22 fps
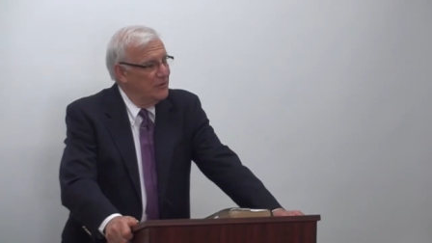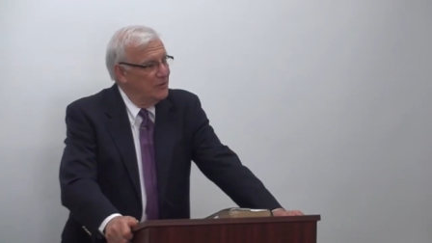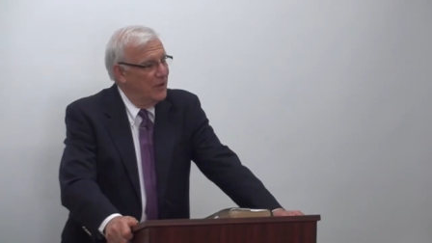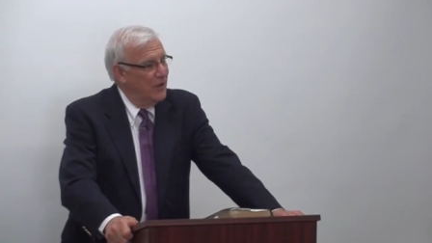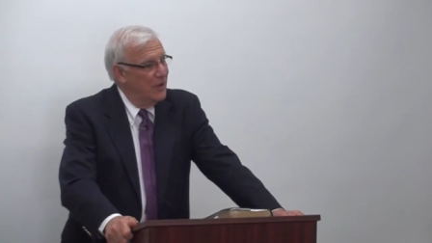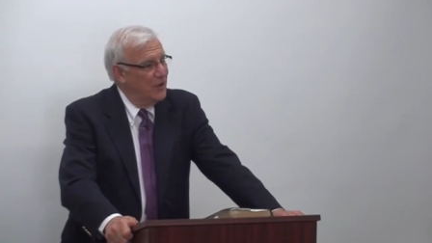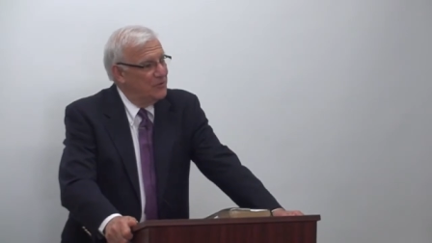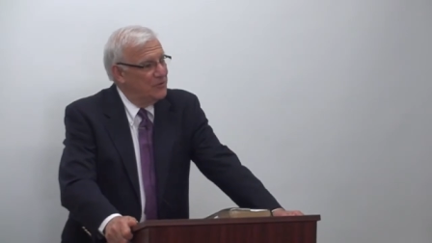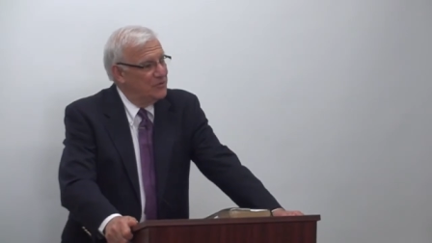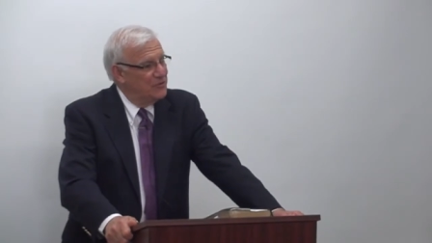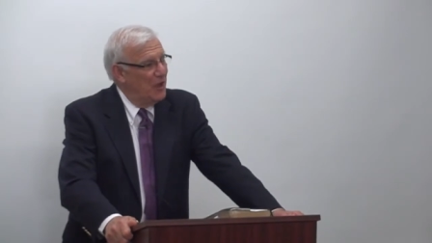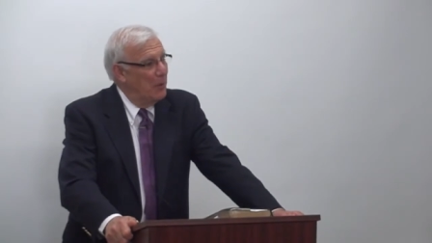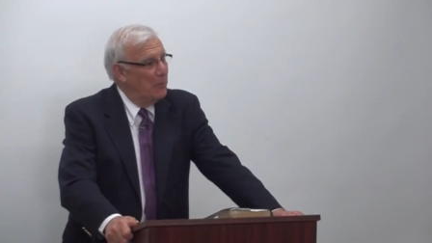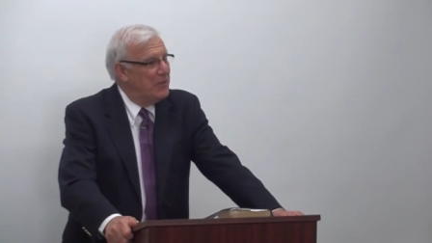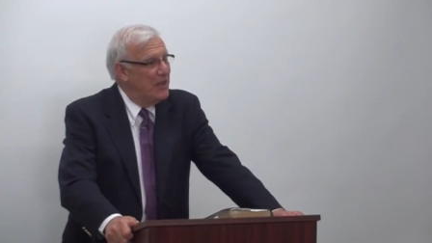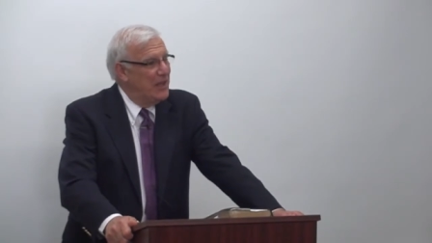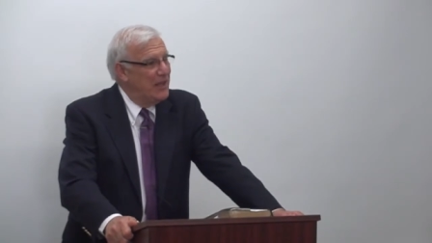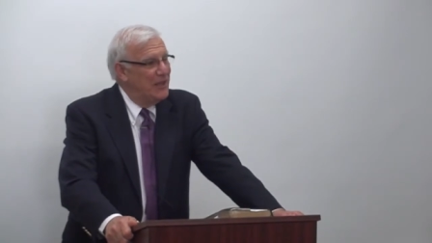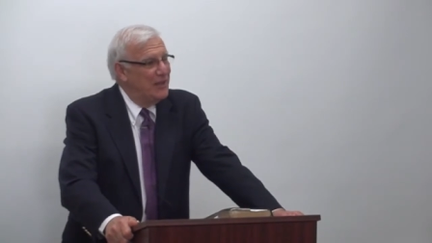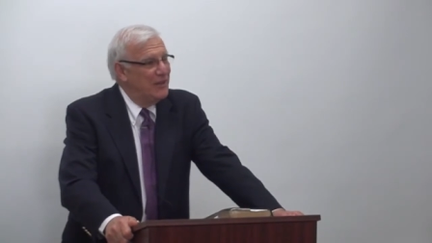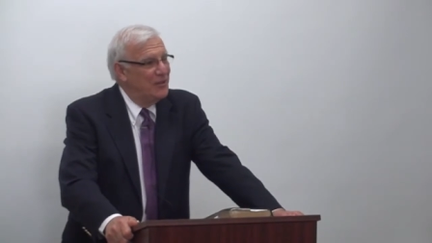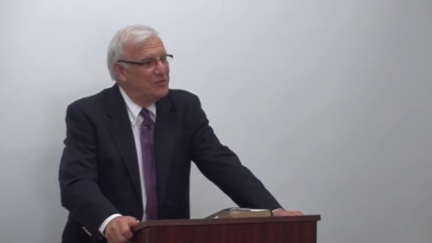Uh,
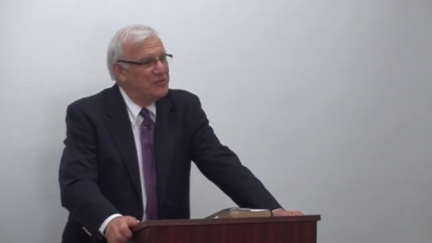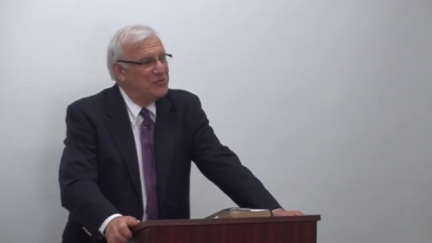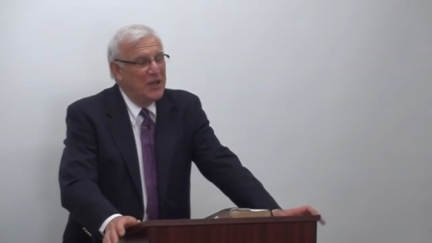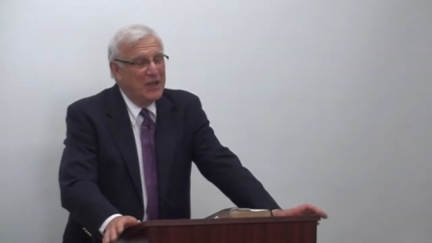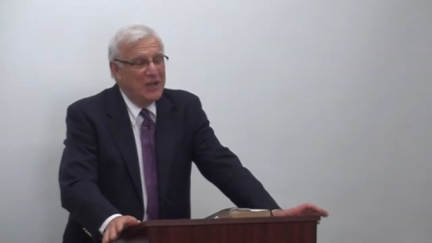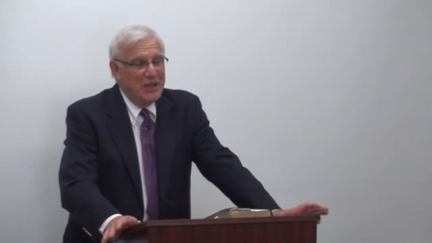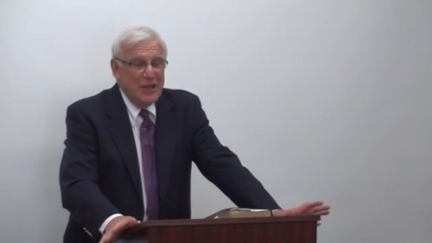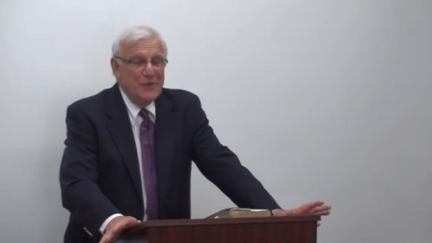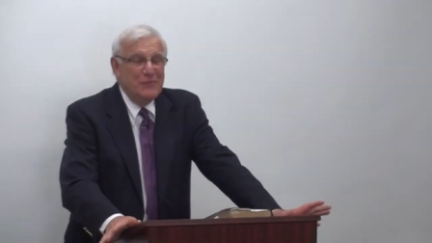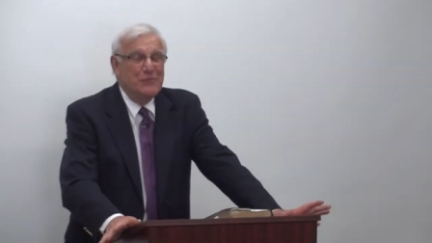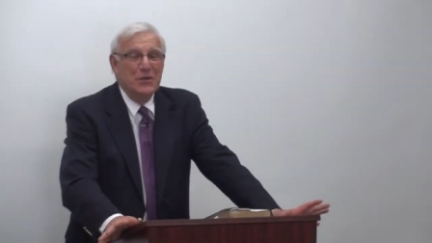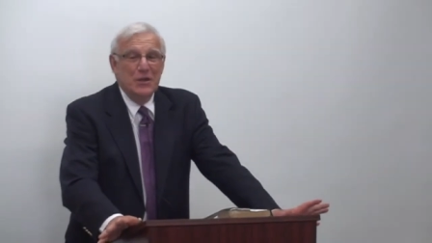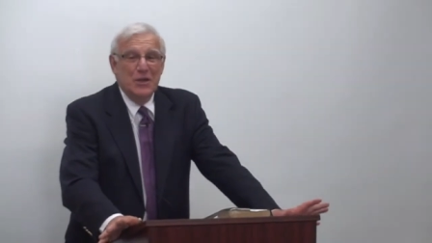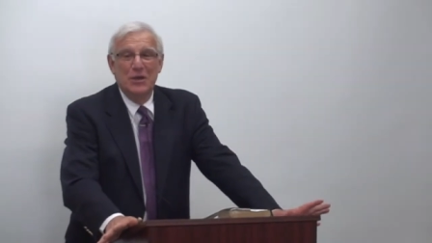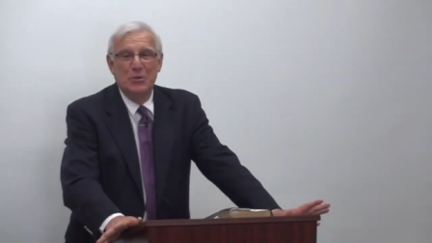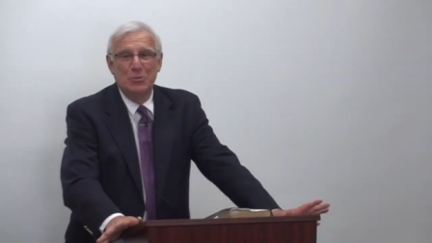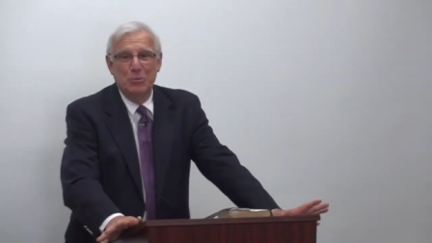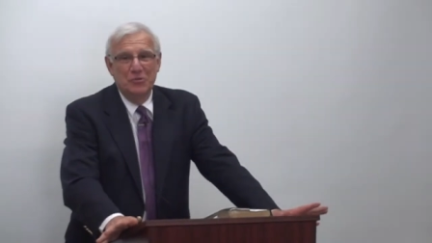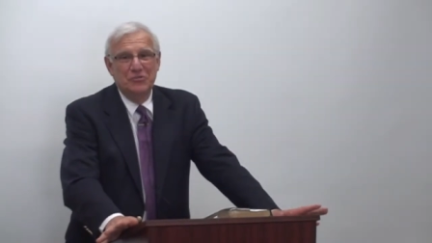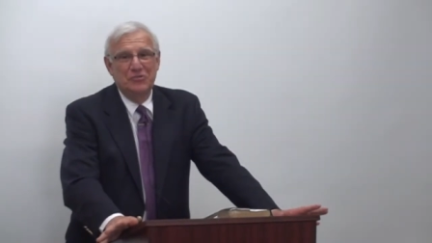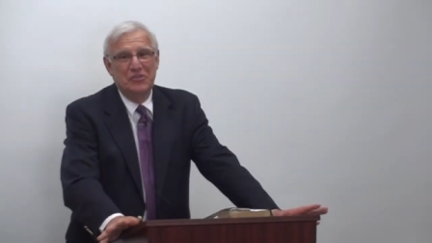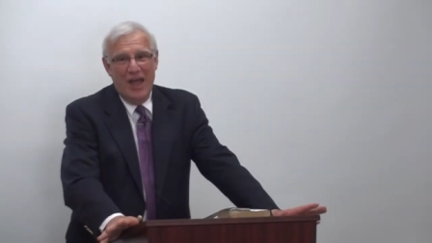something
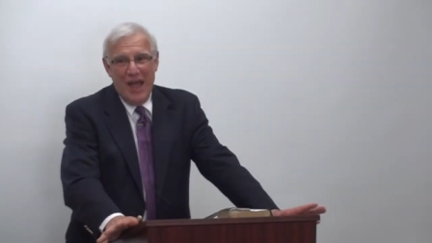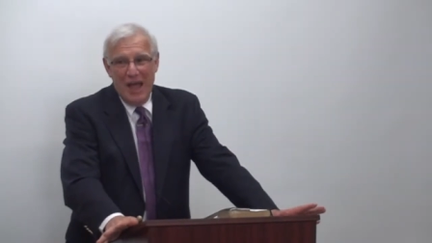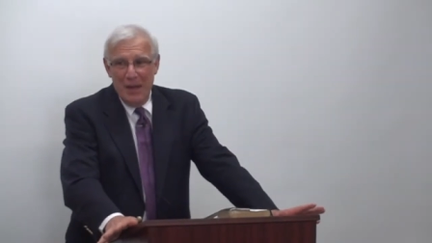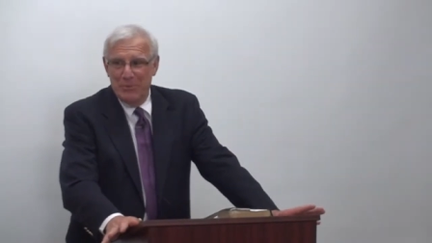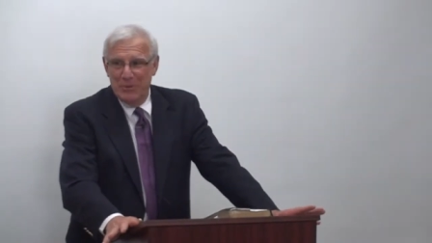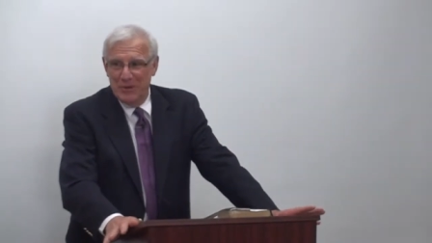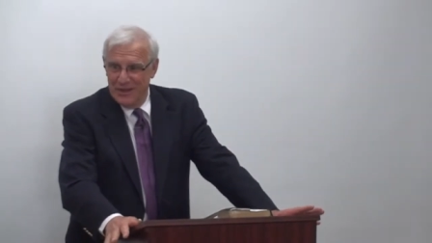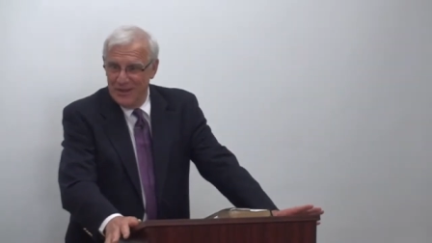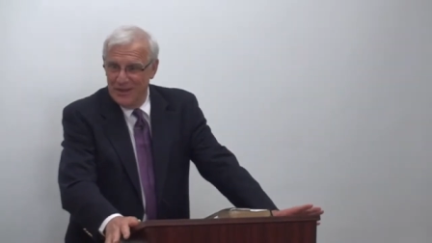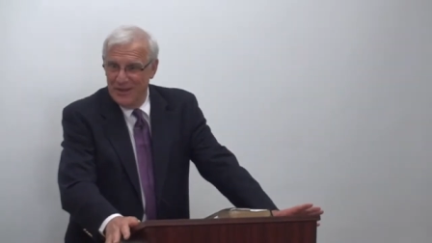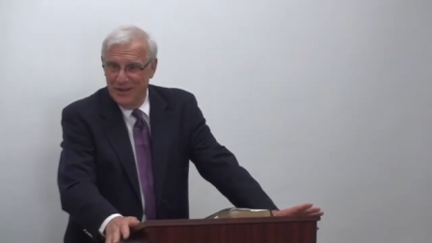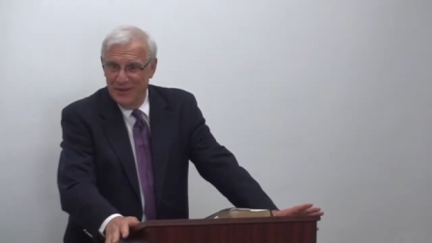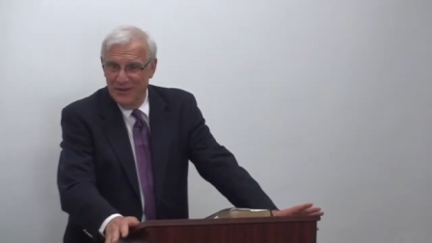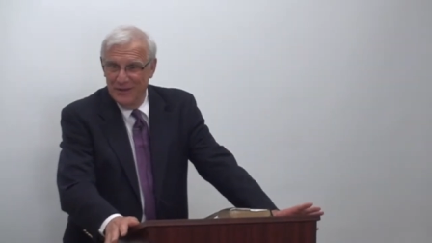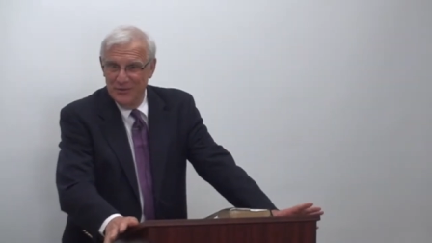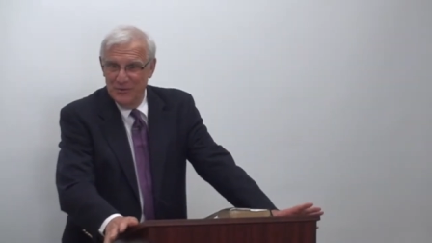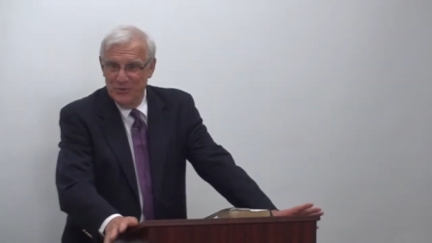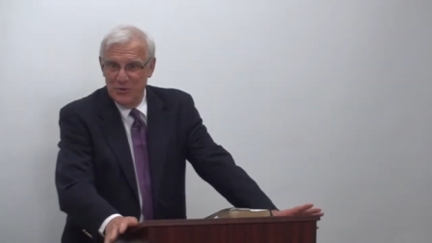significant was happening